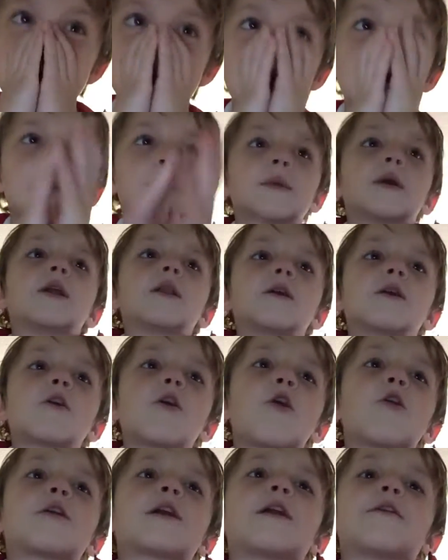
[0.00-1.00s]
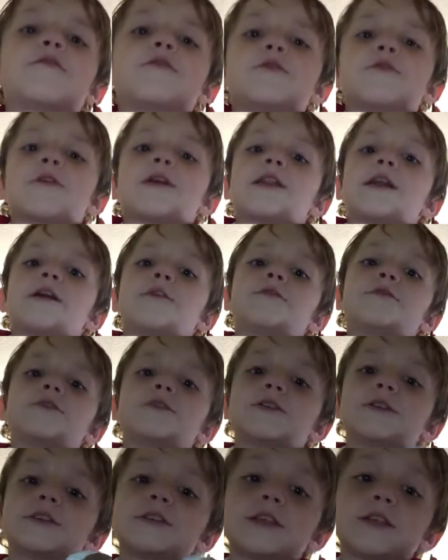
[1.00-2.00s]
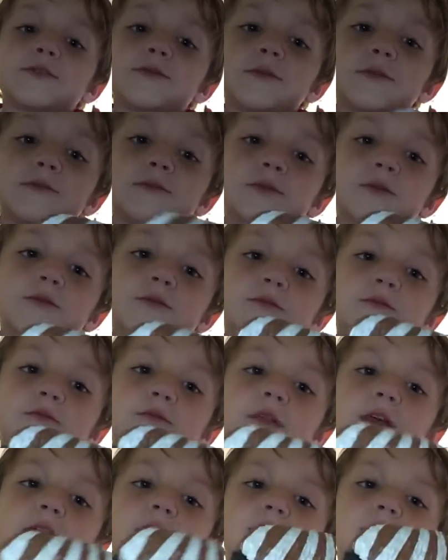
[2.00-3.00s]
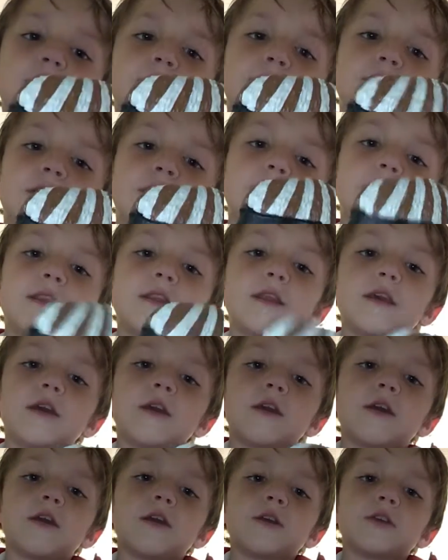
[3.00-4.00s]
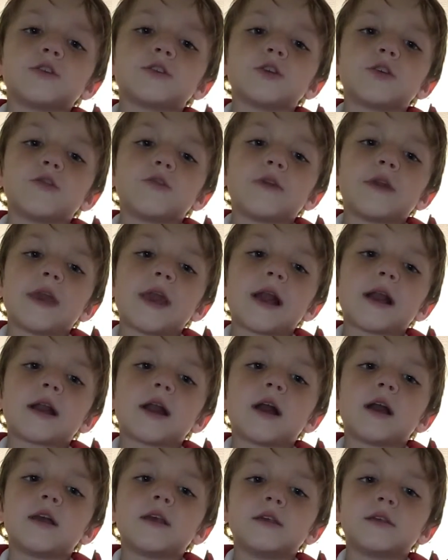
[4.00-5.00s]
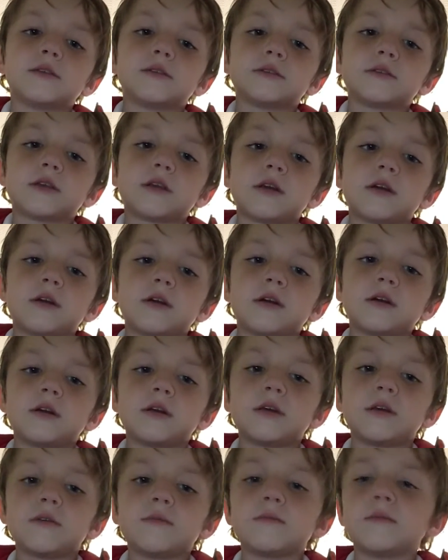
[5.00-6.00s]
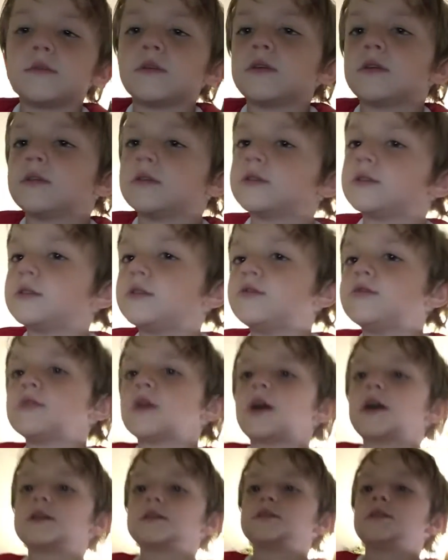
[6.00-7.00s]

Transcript: I'm gonna call Kevin right after this. That's why I'm so excited. So yeah, guys, I'm gonna see you guys